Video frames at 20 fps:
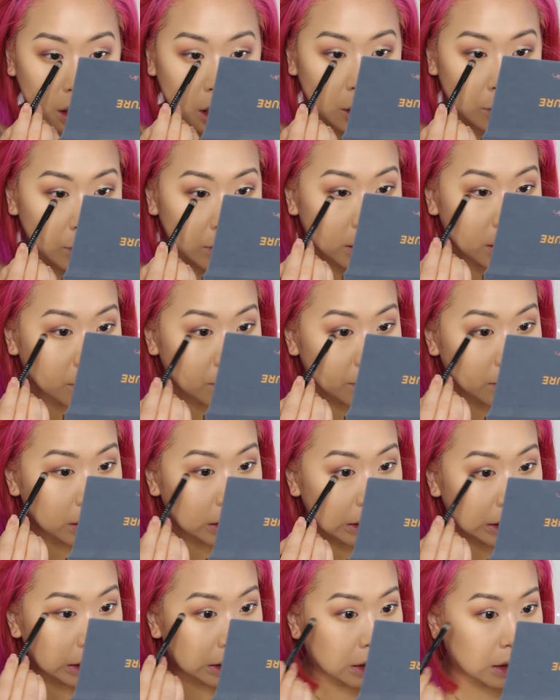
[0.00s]
I'll be
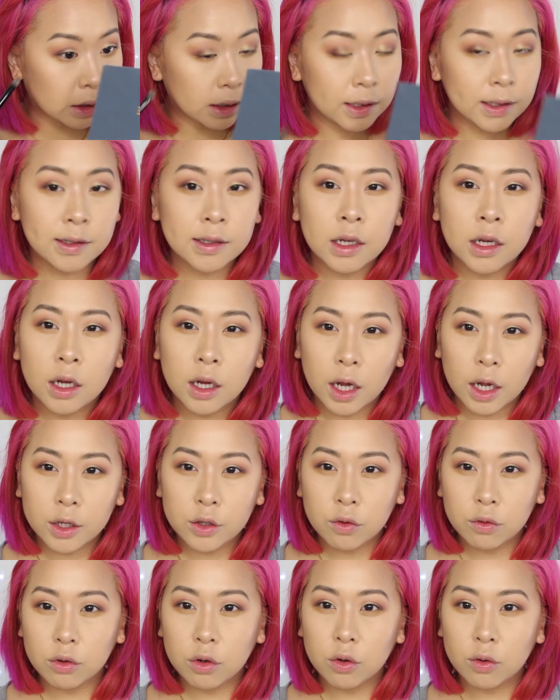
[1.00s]
completely honest, I
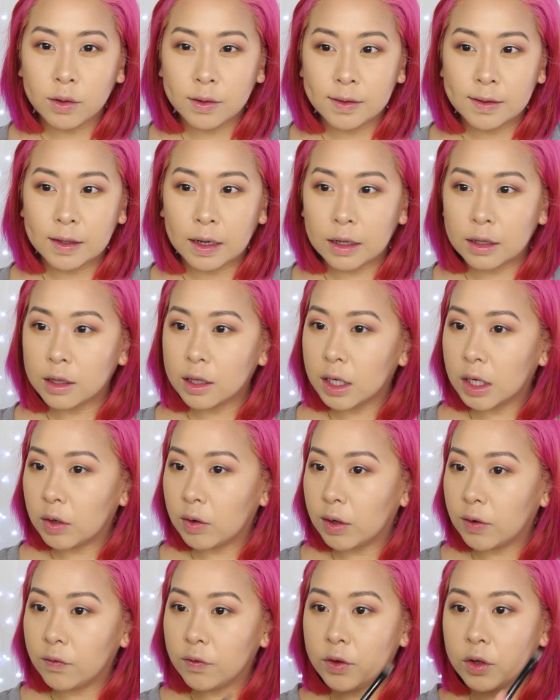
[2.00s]
don't know exactly how
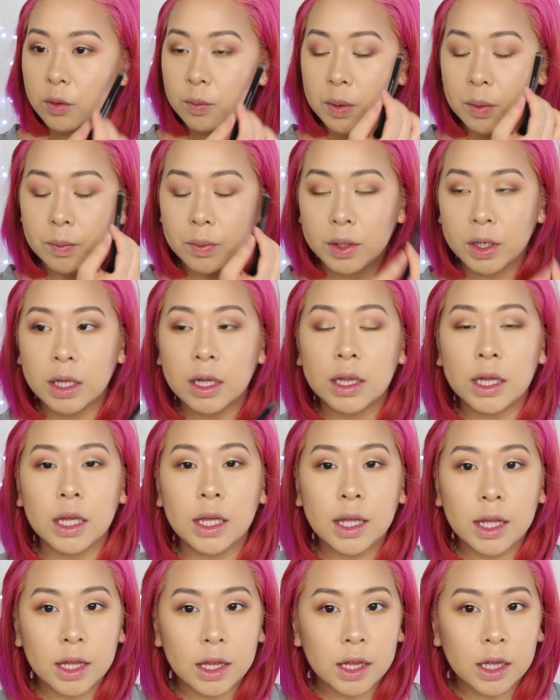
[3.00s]
I feel about putting like
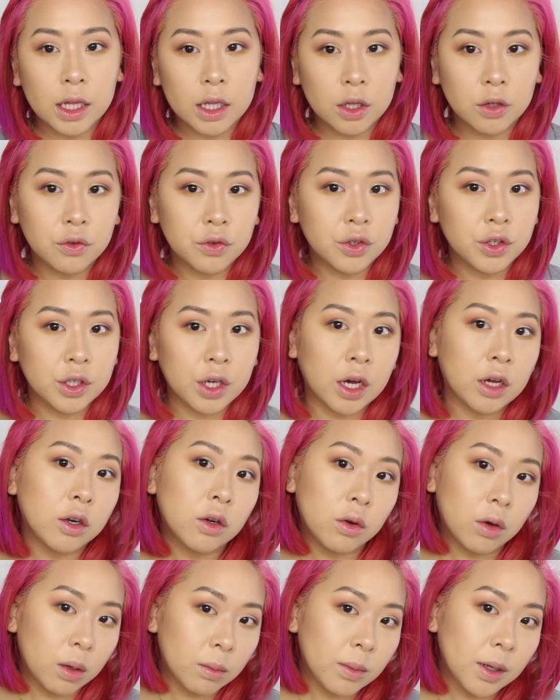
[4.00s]
yellow
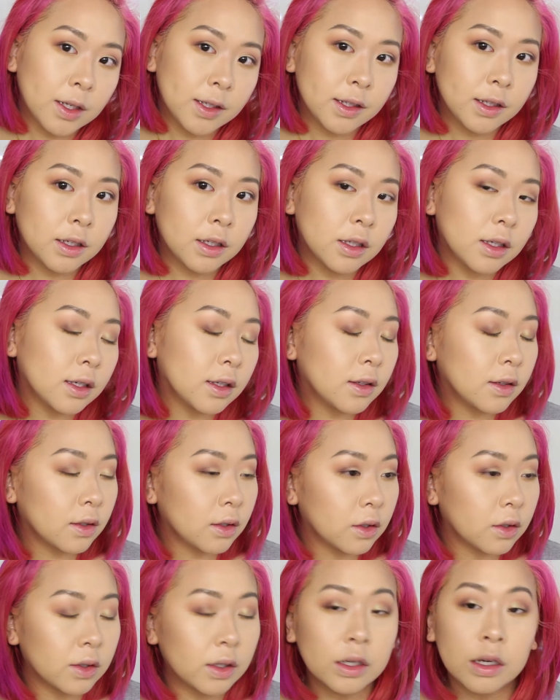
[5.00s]
shadow on my skin,
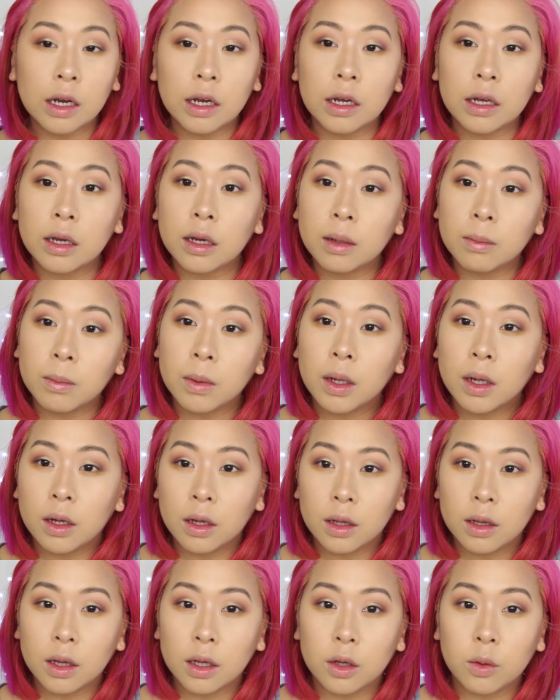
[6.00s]
considering I am
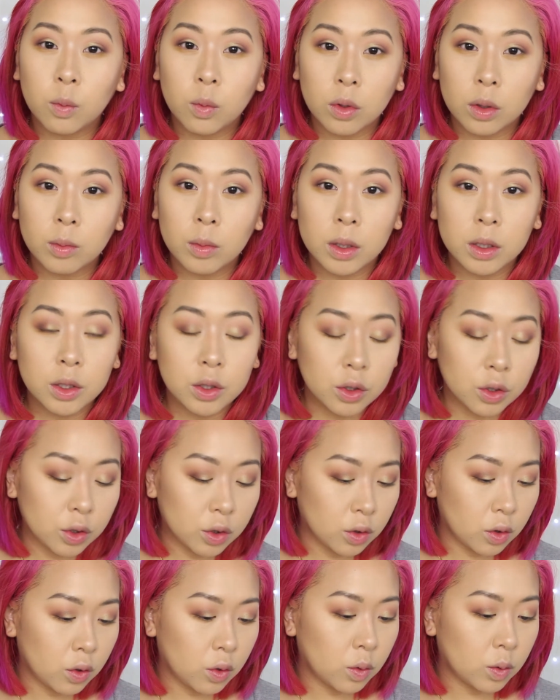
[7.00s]
like warm
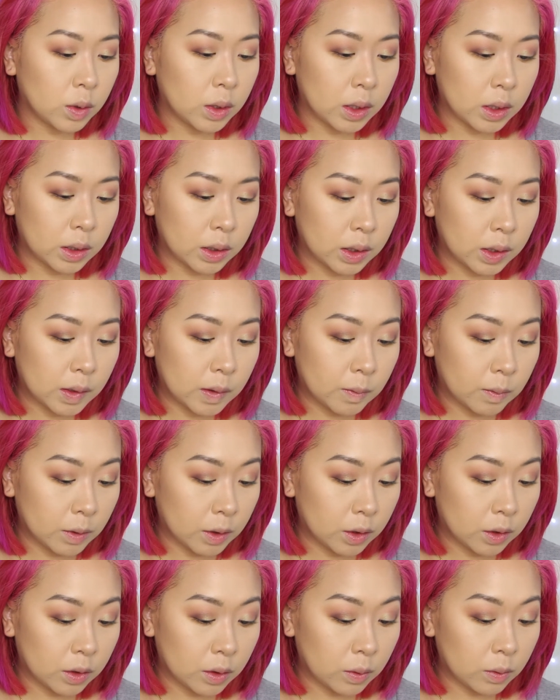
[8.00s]
undertone and just
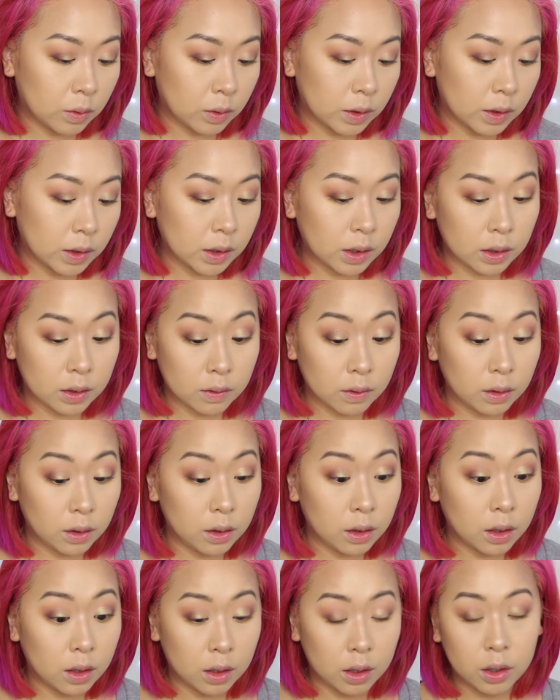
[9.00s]
in general just kind of like
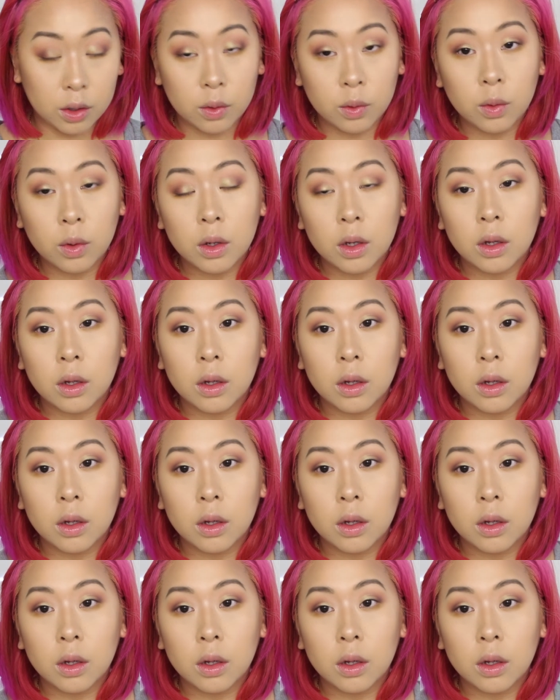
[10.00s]
yellow.